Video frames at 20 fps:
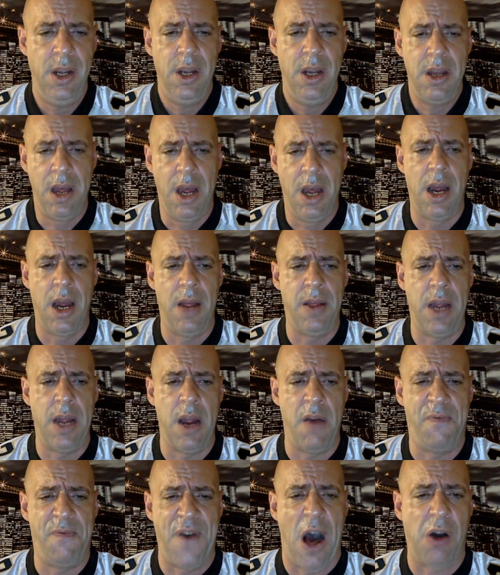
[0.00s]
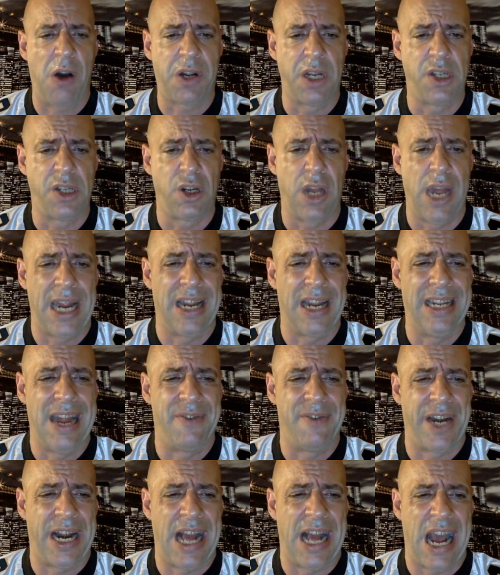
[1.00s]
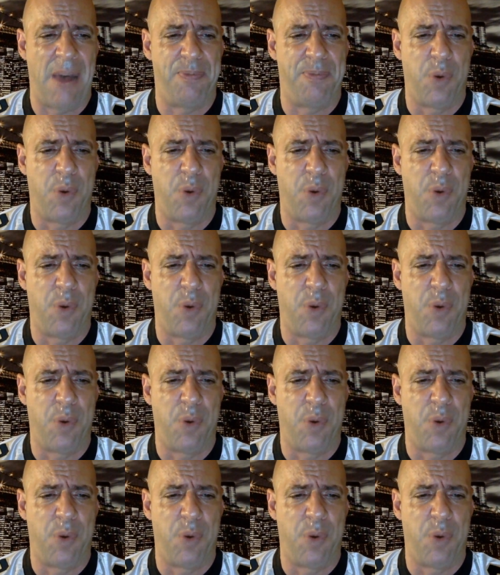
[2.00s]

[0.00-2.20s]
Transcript: The Falcons are laying 11.5